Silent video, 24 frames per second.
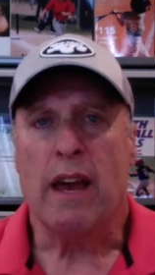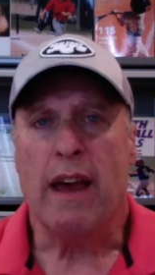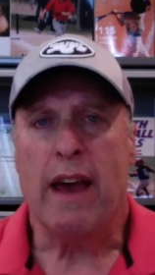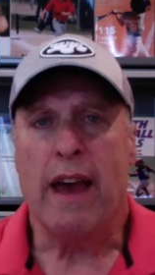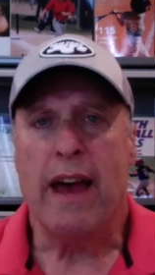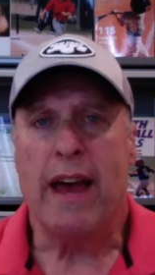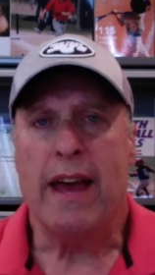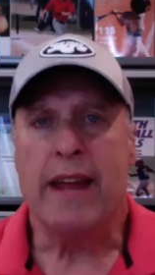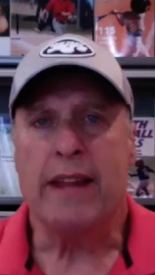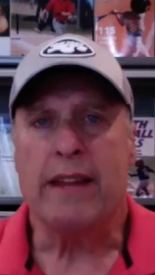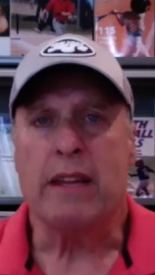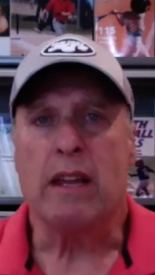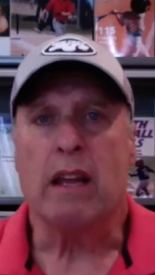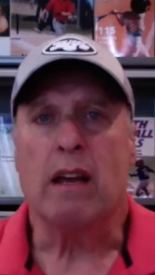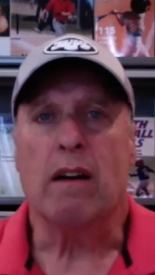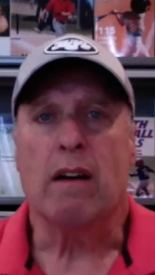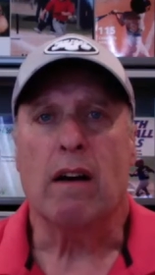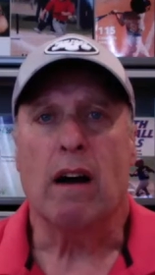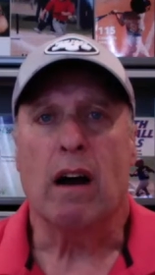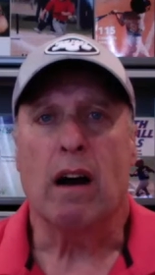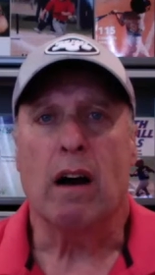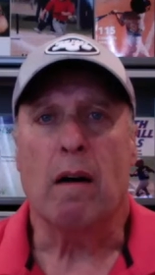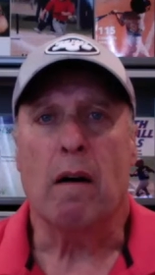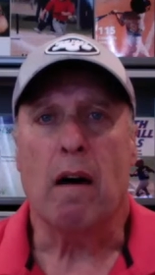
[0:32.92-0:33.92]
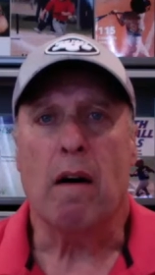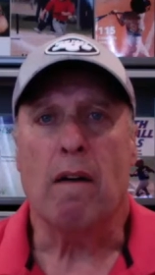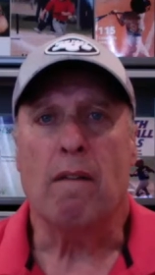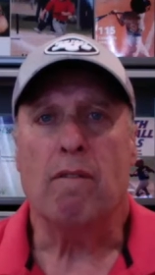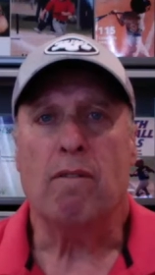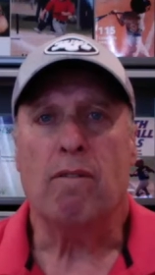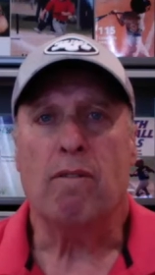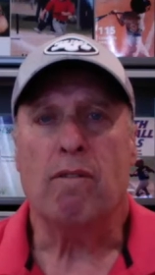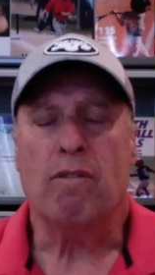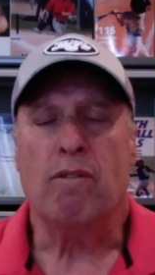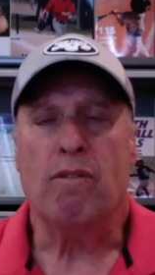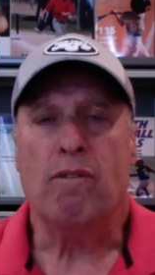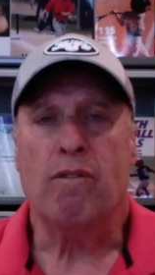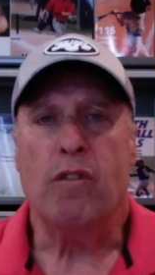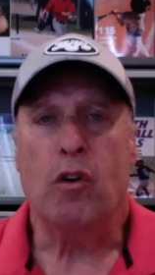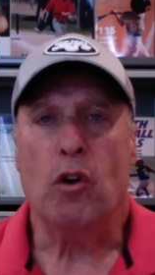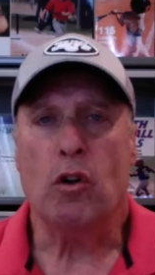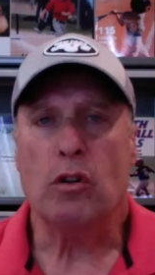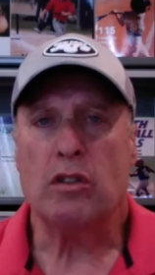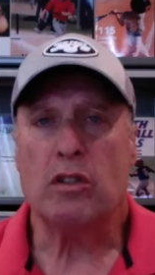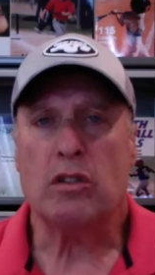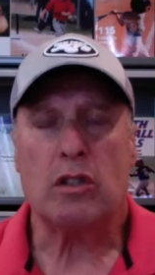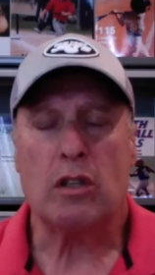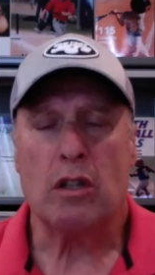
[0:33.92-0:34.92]
And
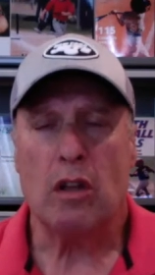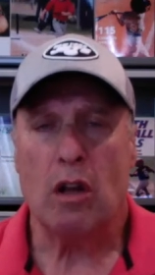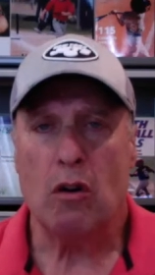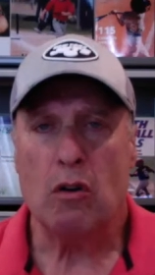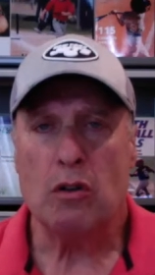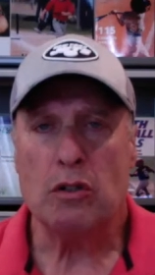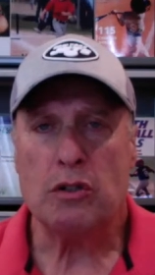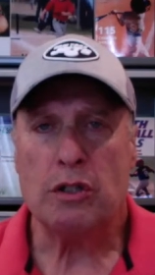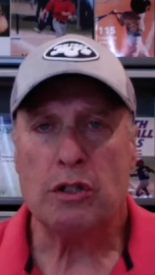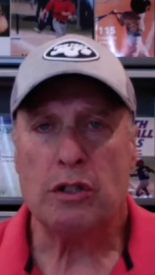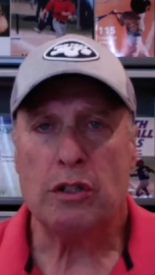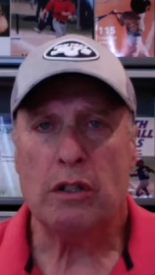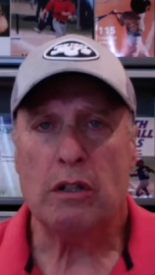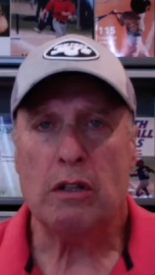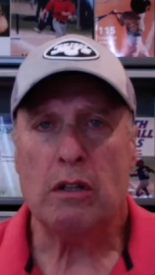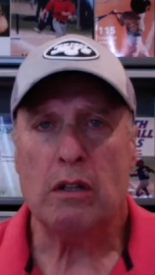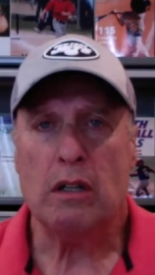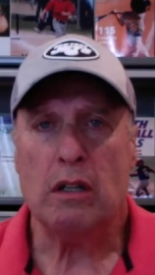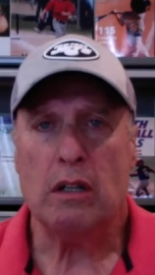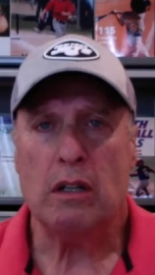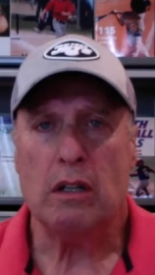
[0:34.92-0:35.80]
full disclosure,